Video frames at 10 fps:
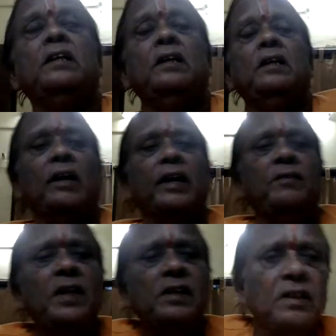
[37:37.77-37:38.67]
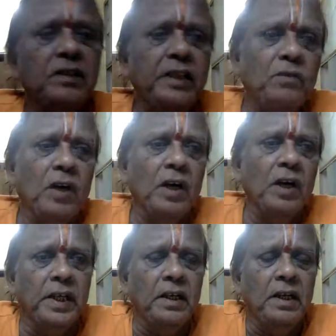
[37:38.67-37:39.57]
or reveals his
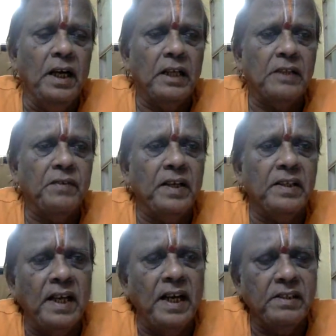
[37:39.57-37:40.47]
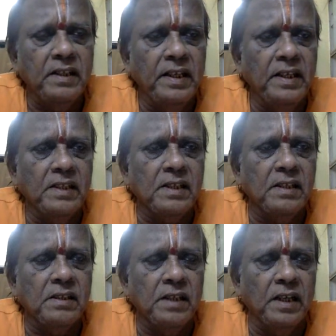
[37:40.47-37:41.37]
involvement as far as the accident is
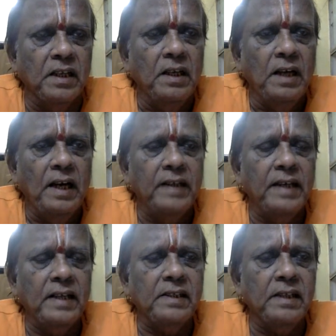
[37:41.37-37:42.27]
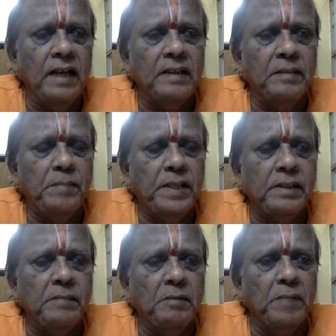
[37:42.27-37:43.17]
concerned. And the accident, and please
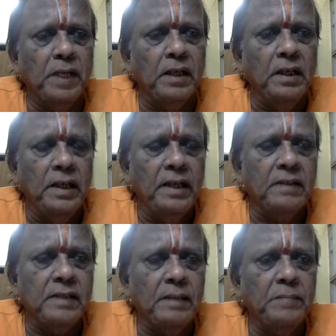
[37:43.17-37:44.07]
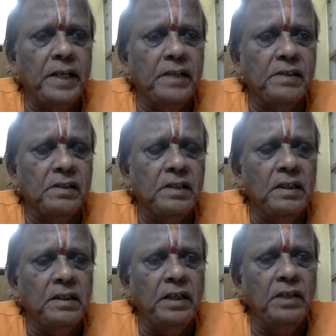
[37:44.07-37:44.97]
remember, in some cases,
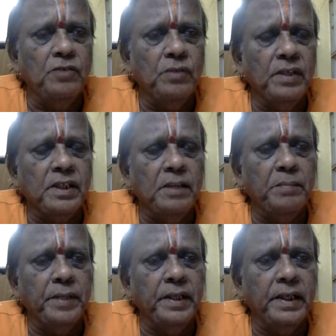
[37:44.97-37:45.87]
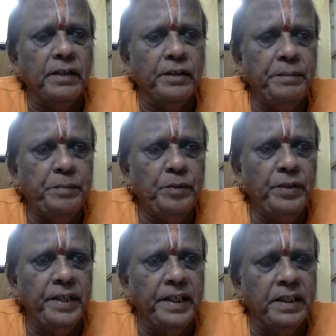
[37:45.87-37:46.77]
the insurance company can
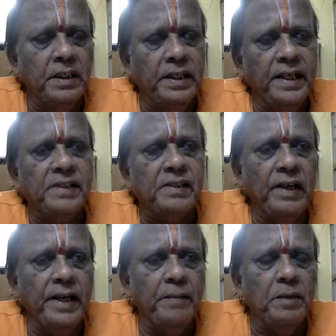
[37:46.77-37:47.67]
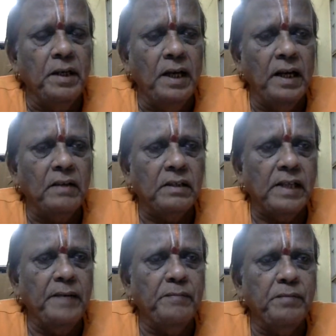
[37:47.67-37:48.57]
repudiate its claim and
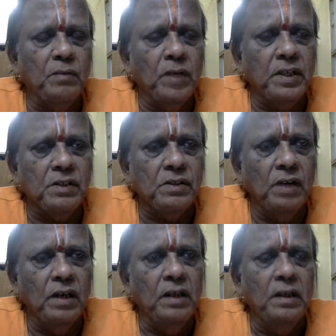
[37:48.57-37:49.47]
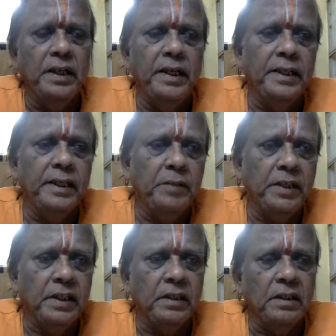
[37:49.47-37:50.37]
claim for what is called
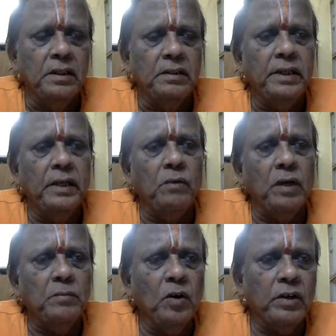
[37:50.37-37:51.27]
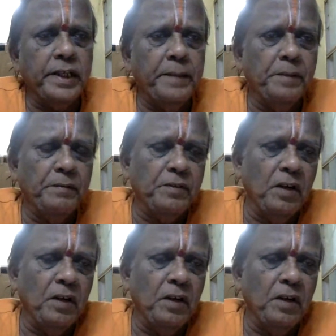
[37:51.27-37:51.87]
indemnity. Then one more type of